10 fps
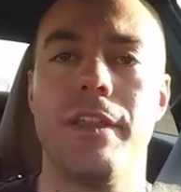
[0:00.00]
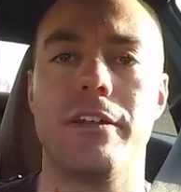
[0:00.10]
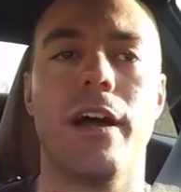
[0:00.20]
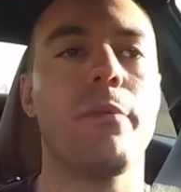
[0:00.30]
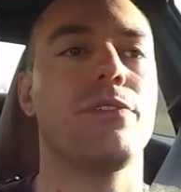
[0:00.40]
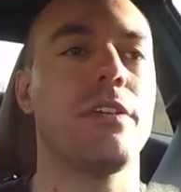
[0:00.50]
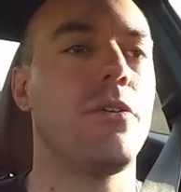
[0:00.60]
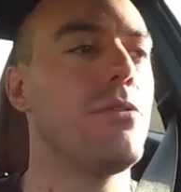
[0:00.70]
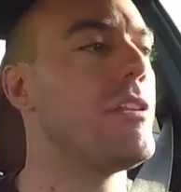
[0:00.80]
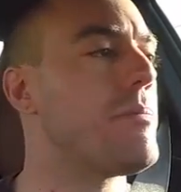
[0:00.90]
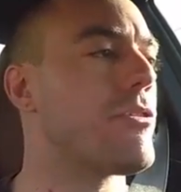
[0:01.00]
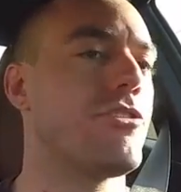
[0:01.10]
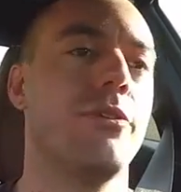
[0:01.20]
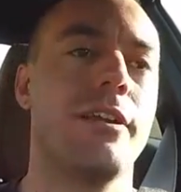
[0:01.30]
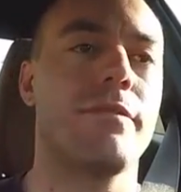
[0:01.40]
that I was the only
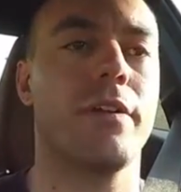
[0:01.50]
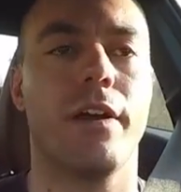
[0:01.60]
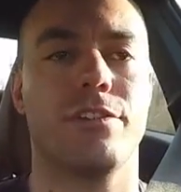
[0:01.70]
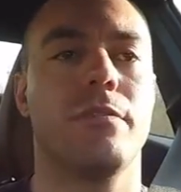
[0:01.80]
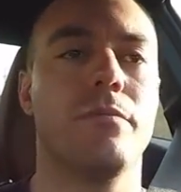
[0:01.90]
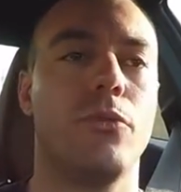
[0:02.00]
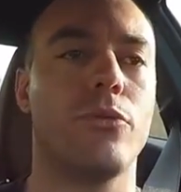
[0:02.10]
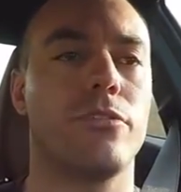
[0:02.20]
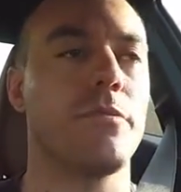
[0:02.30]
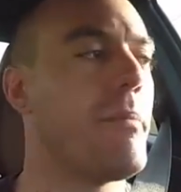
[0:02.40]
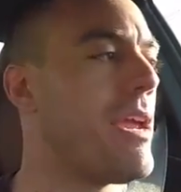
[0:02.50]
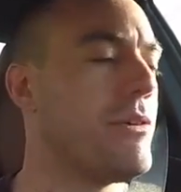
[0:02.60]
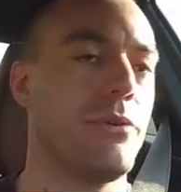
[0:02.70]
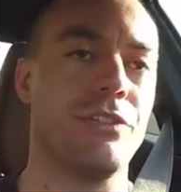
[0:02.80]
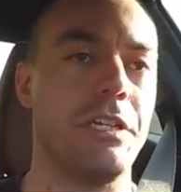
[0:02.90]
person who had ever custom ordered
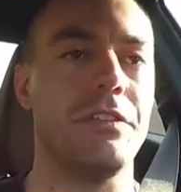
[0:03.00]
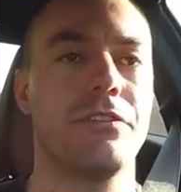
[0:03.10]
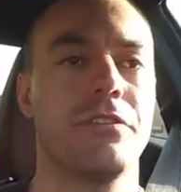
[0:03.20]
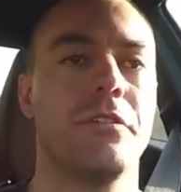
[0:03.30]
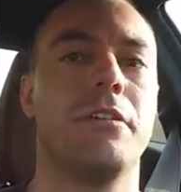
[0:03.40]
manual seats